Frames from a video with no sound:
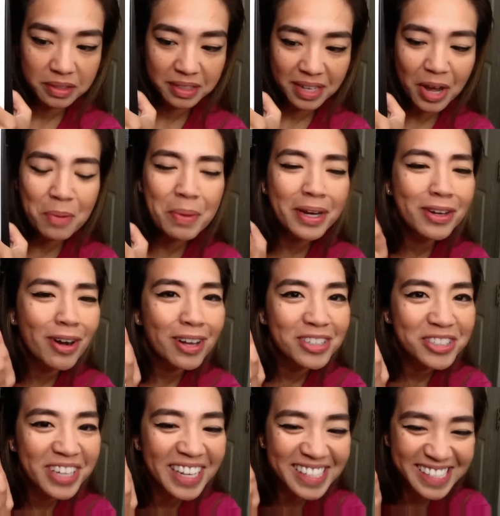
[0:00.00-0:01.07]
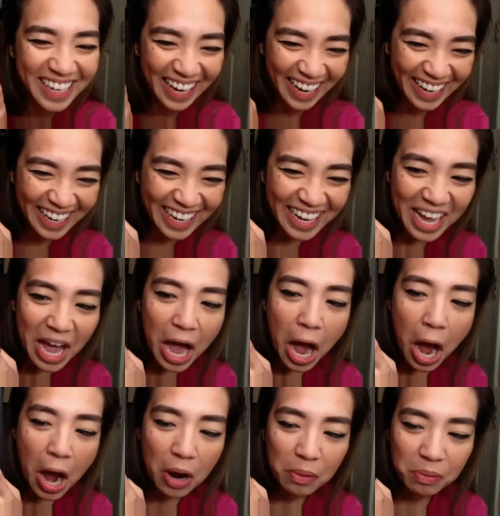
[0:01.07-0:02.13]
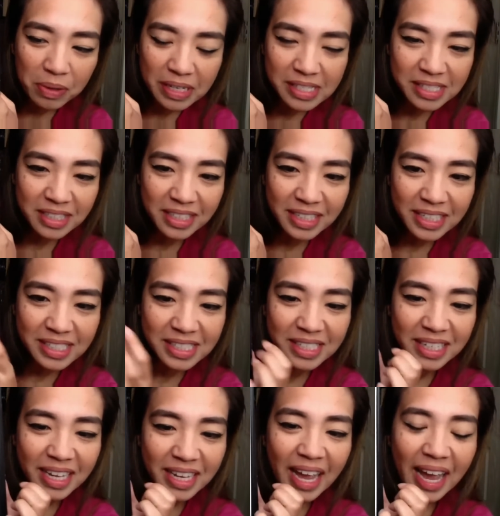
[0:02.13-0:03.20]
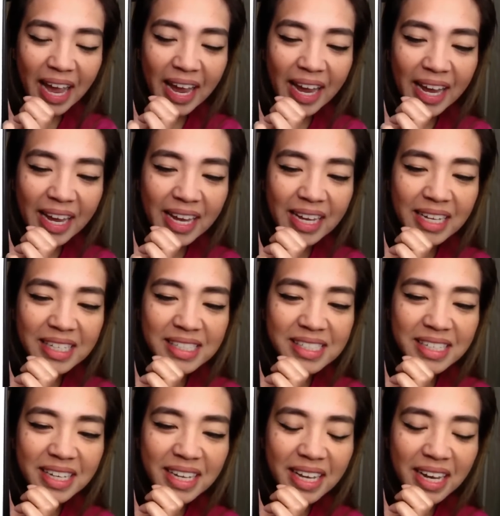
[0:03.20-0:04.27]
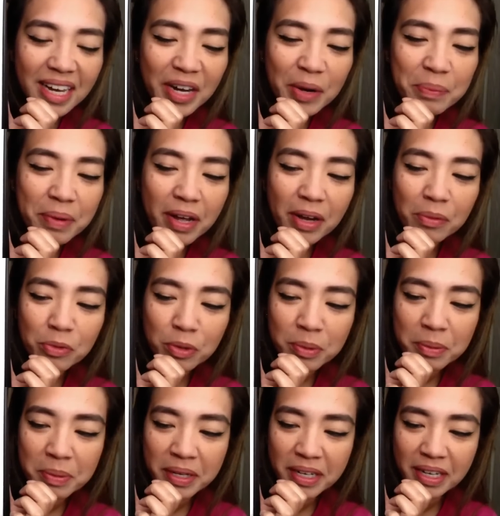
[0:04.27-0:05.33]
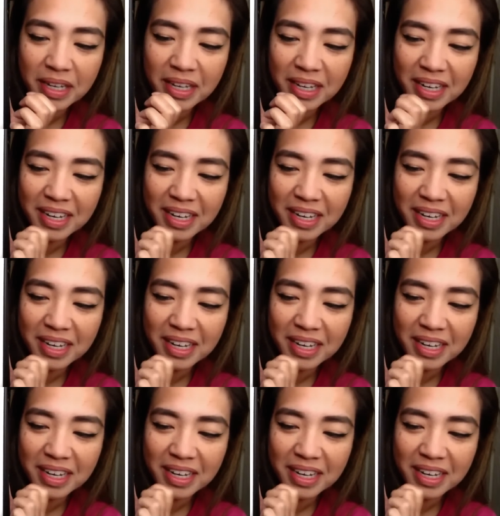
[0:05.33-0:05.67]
Oh my God, Shantae, a wristlet and a Ruby Mini.